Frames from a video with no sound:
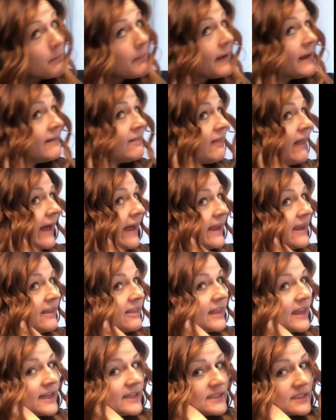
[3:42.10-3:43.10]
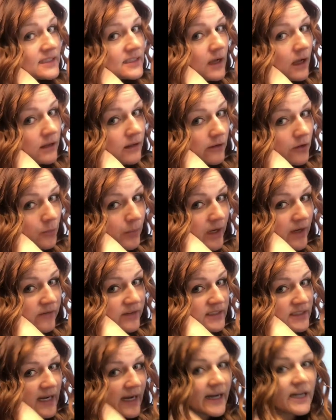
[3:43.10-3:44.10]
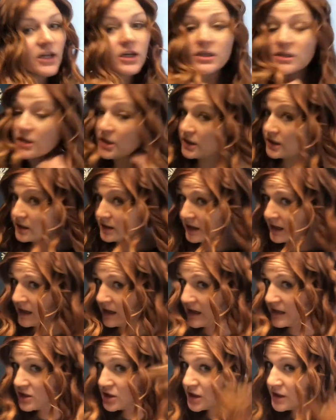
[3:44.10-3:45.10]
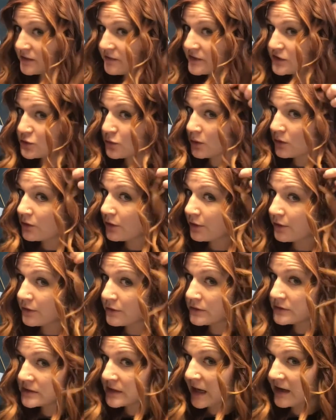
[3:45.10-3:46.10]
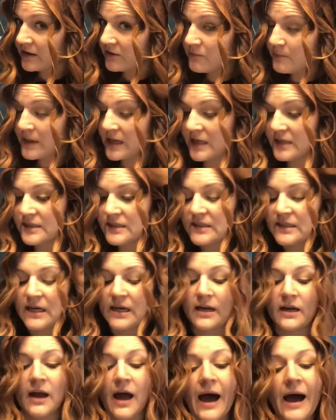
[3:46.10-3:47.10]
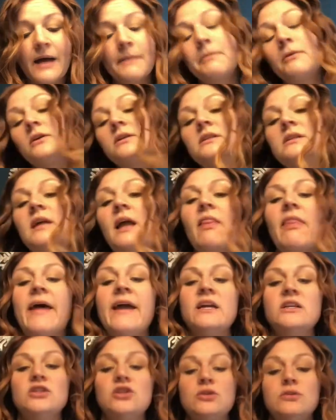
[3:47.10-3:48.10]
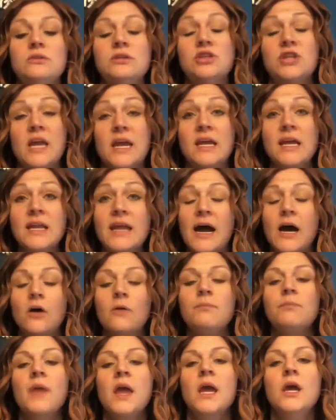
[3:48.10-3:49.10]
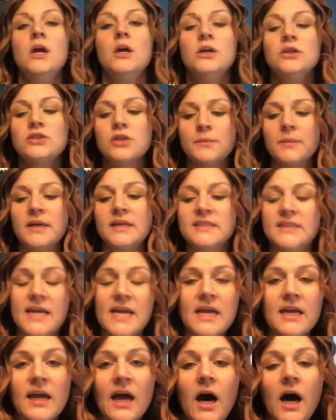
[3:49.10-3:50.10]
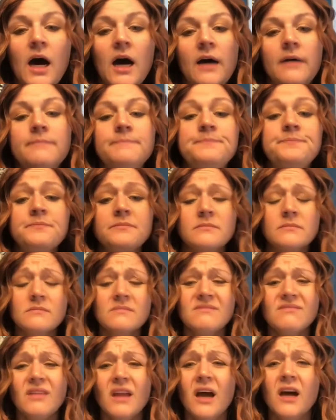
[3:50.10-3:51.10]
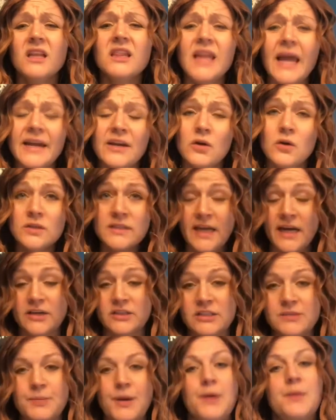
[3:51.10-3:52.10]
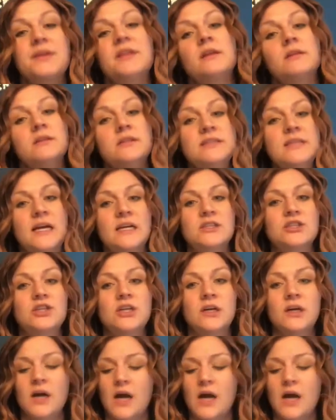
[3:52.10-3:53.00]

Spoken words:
like this, a little bit of a tighter look, each individual curls kind of being seen, I personally like to shake it out. So I'm going to take a light hold hairspray with a little texture.